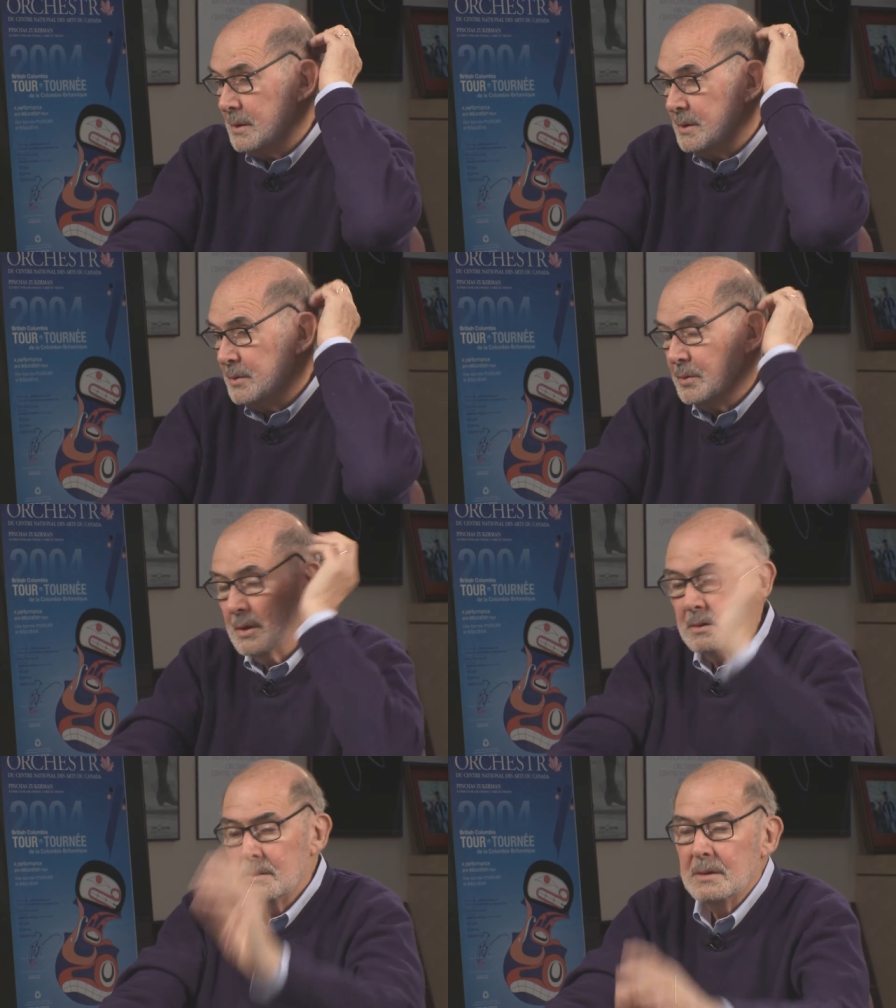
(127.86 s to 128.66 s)
you
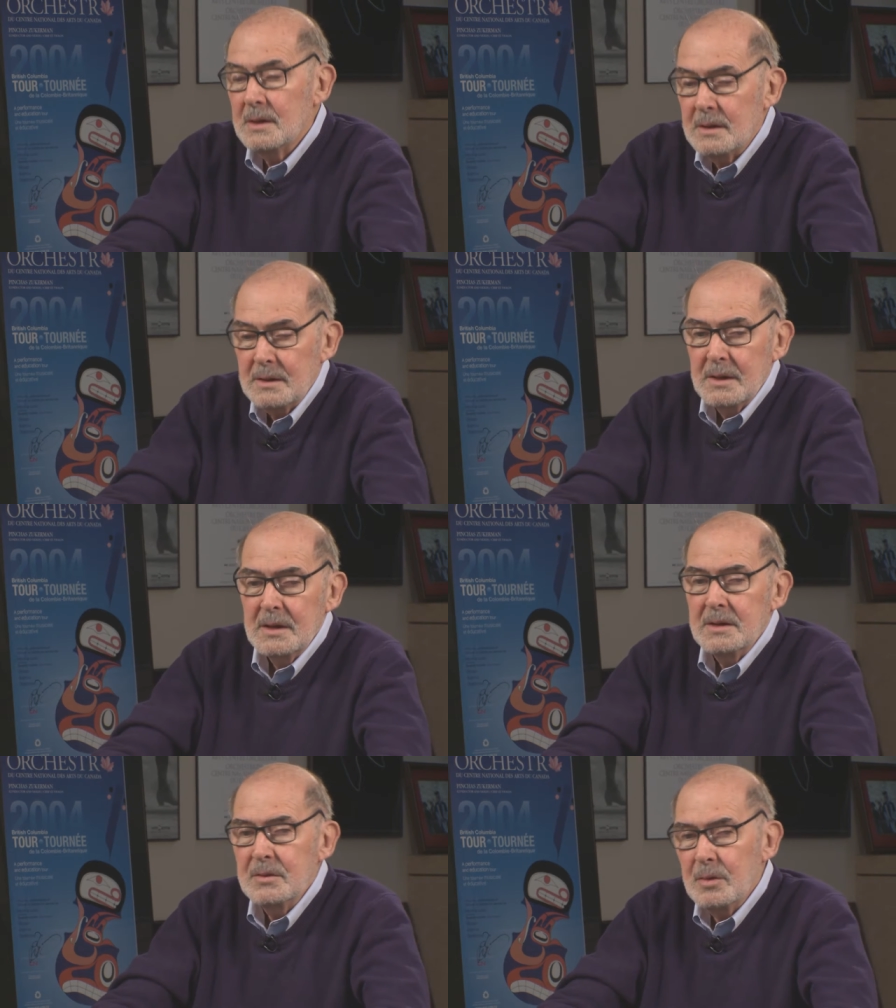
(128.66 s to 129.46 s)
will uh,
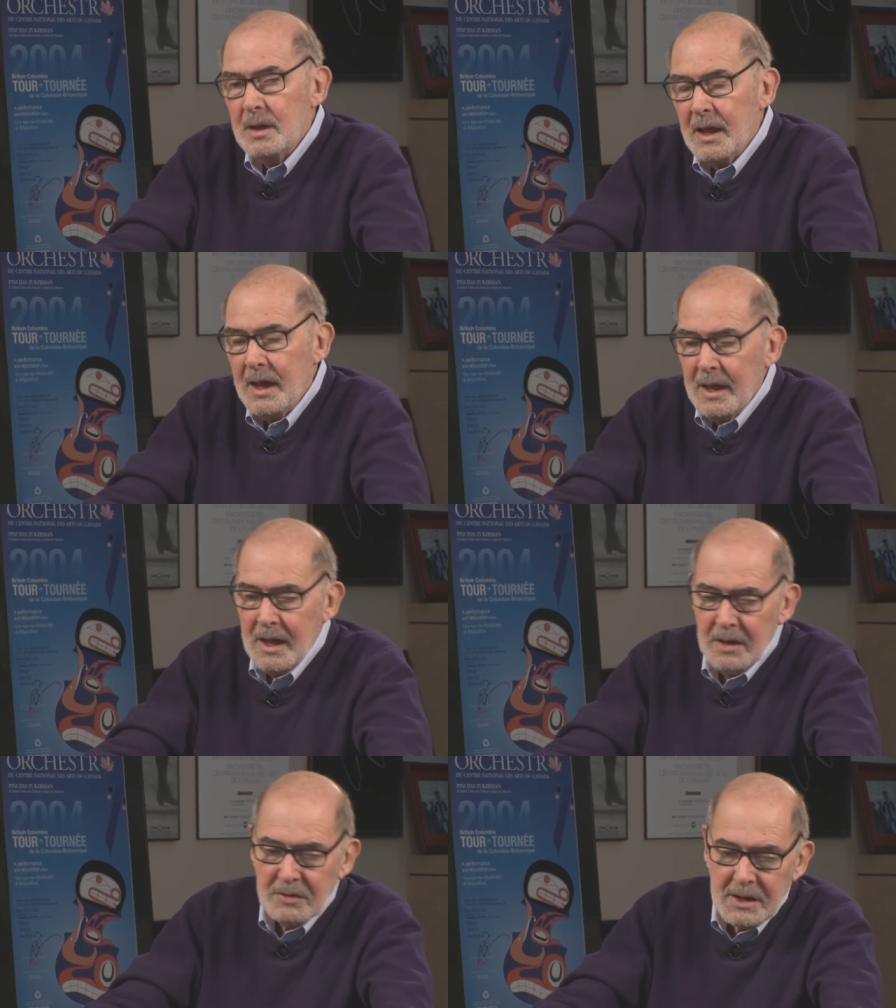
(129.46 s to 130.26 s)
you will
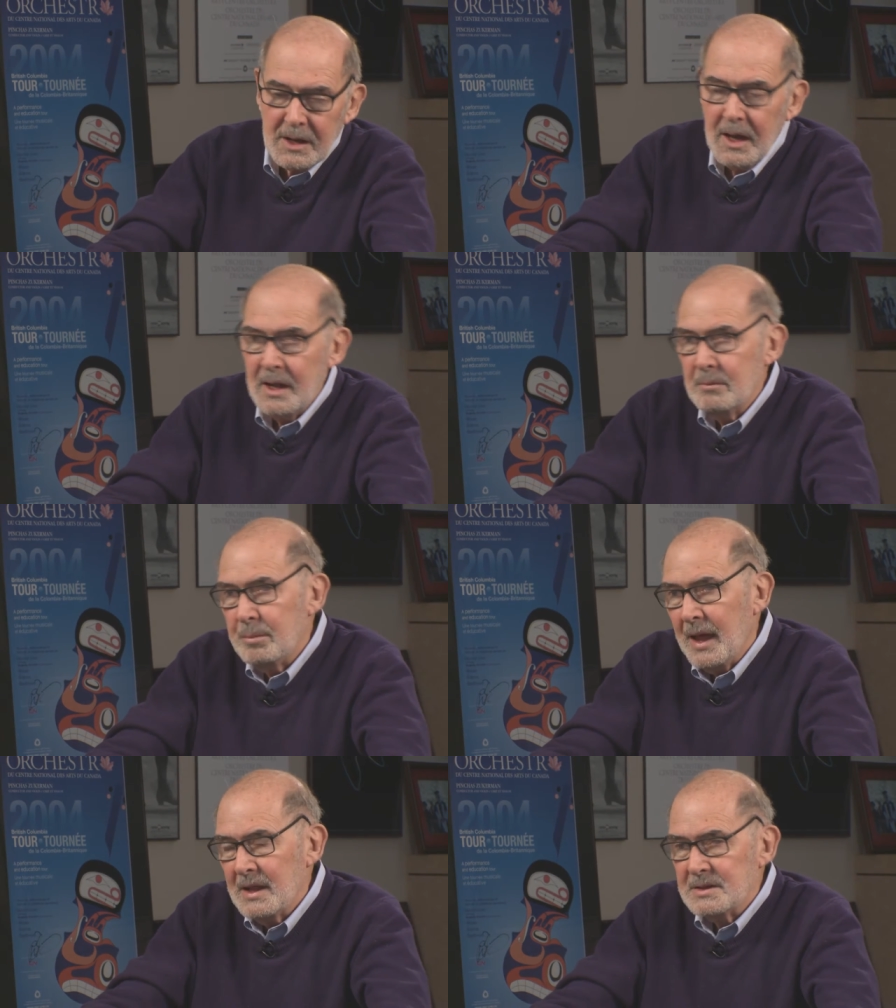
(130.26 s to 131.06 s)
have a kind
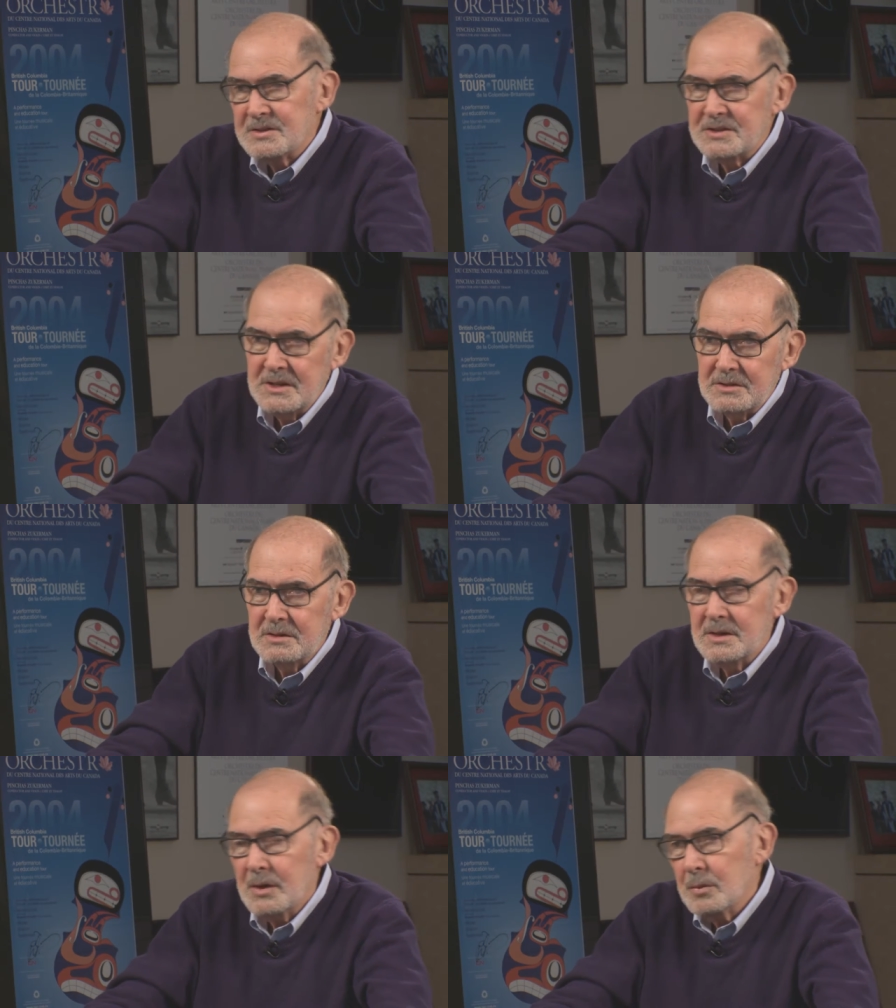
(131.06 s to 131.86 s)
of balanced
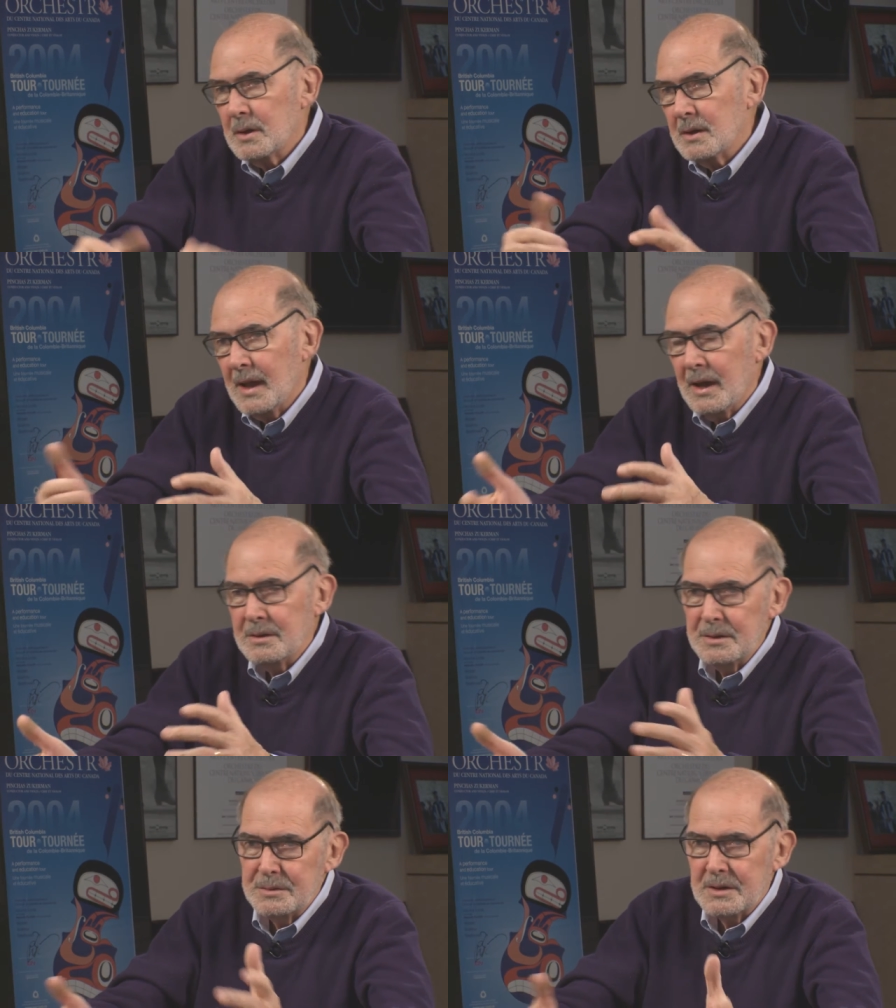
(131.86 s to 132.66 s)
season that will allow
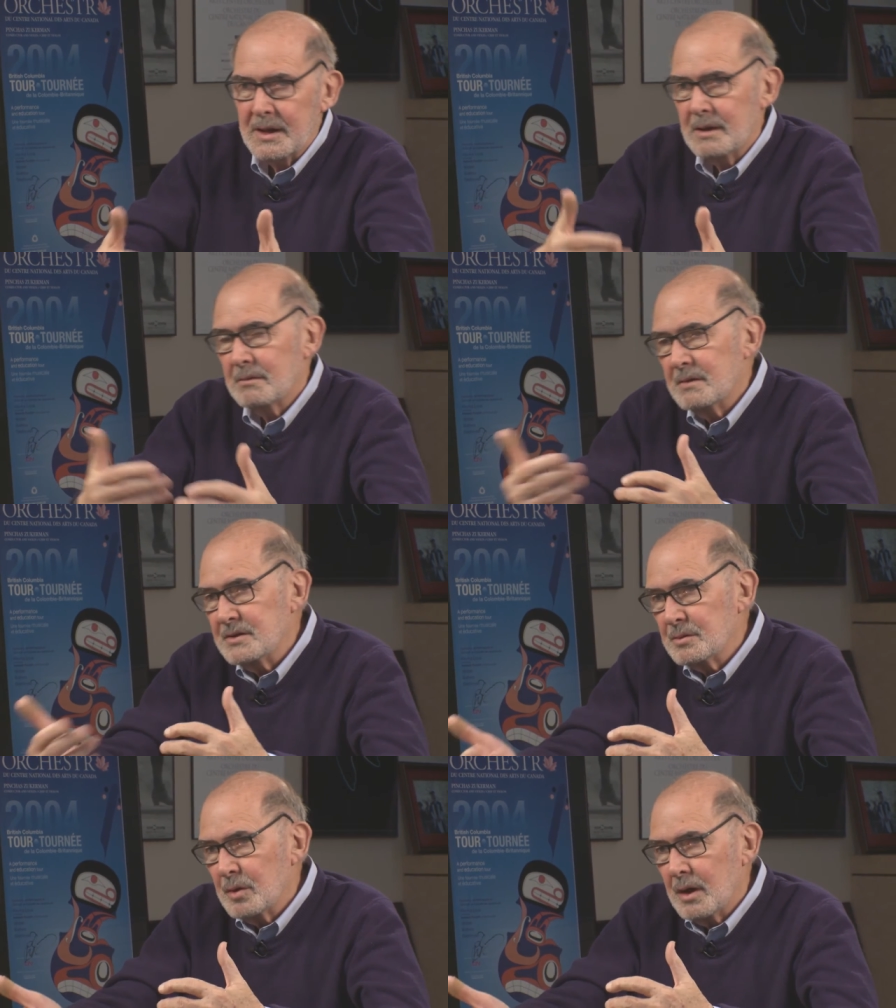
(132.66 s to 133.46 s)
you to get a
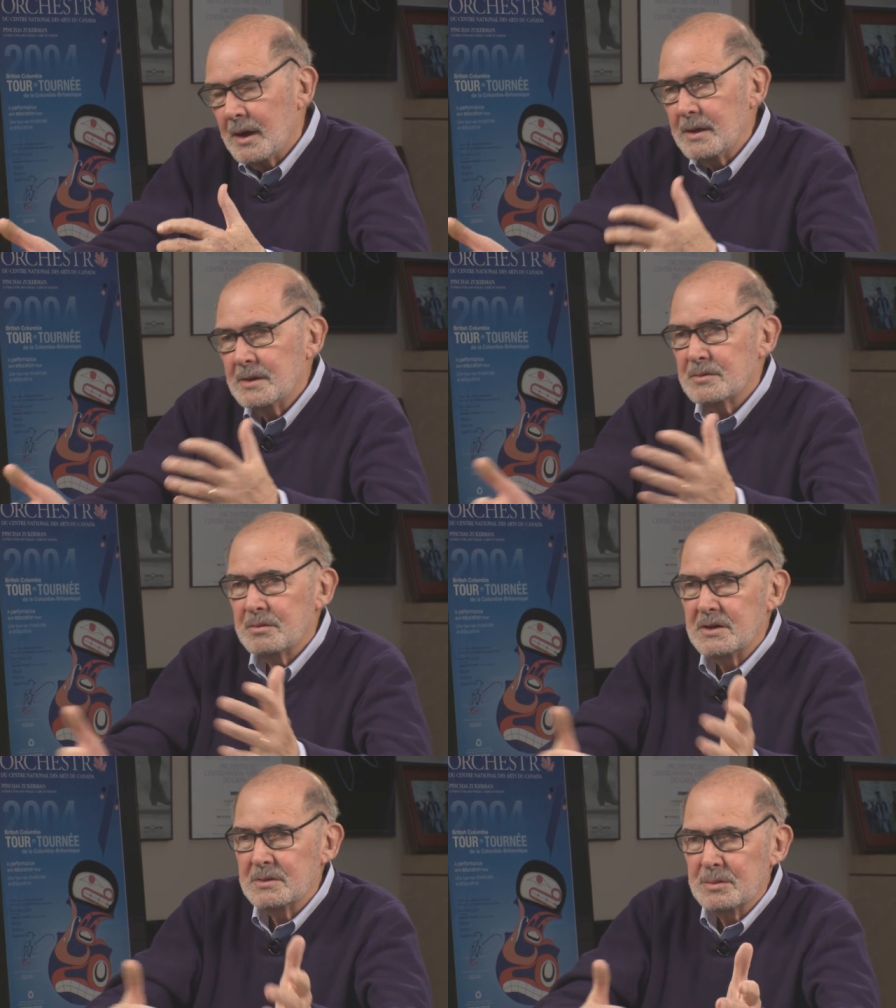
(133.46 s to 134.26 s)
reasonable audience,
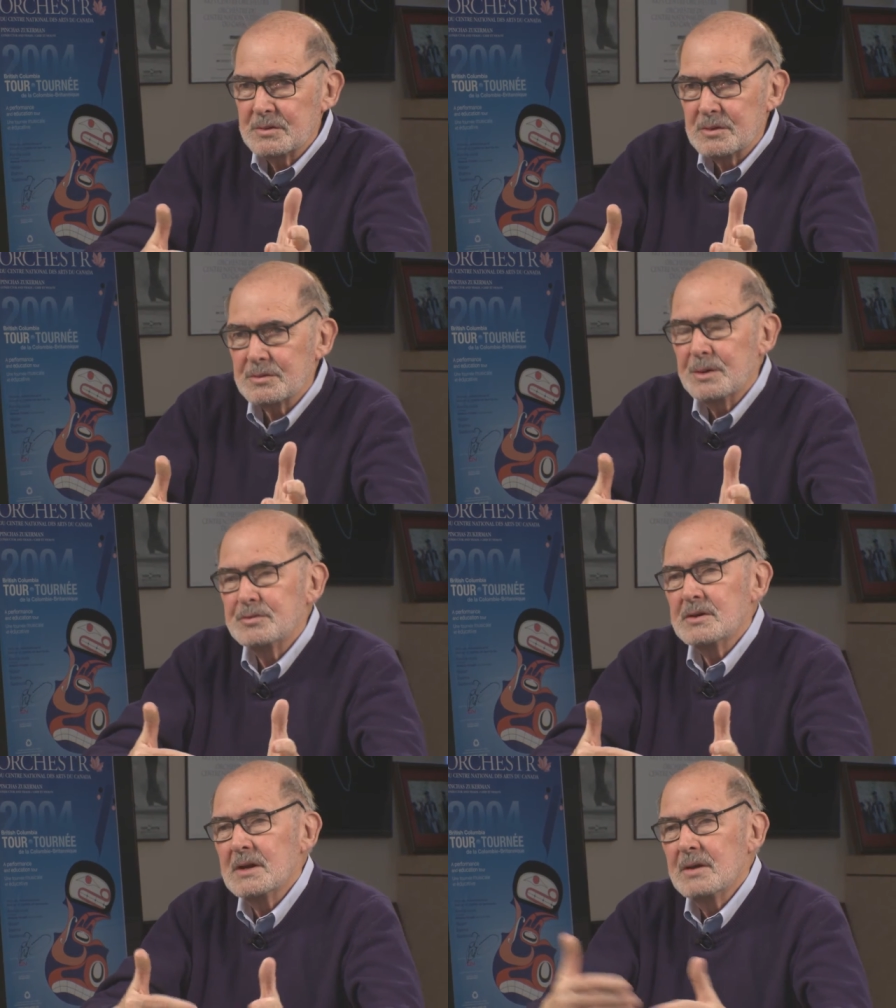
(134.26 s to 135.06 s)
reasonable
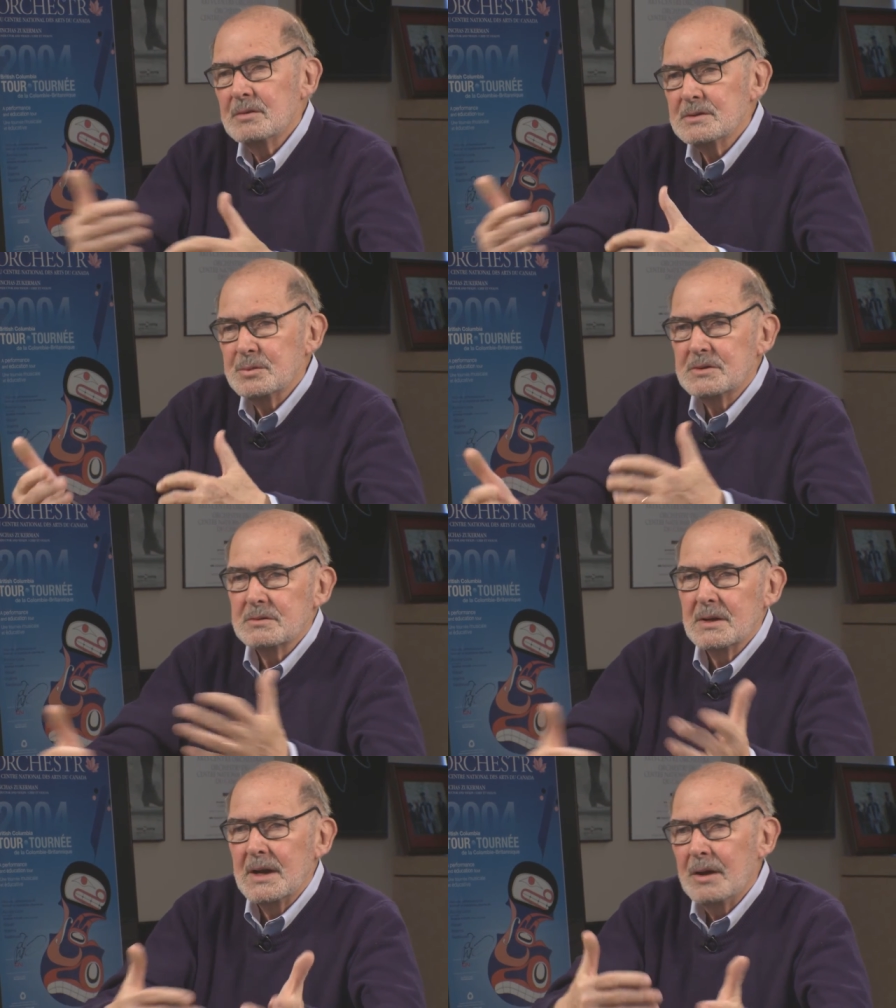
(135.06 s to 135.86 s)
subscription levels, which
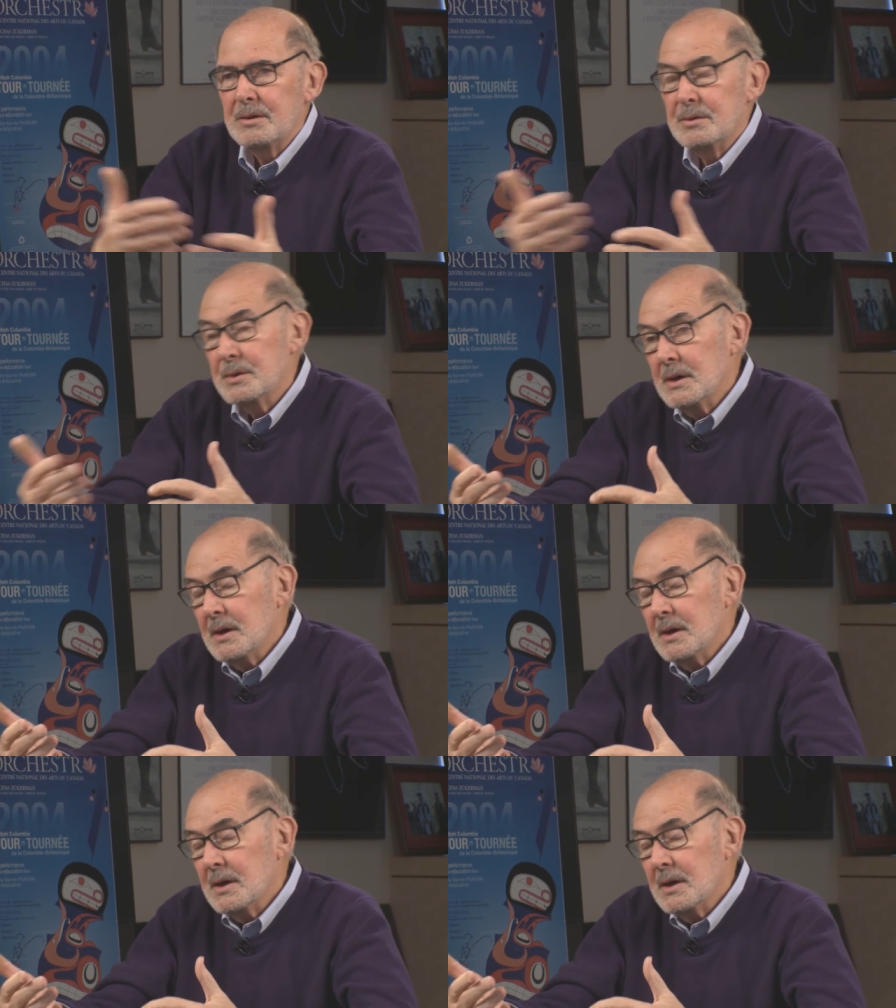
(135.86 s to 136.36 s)
will allow you to,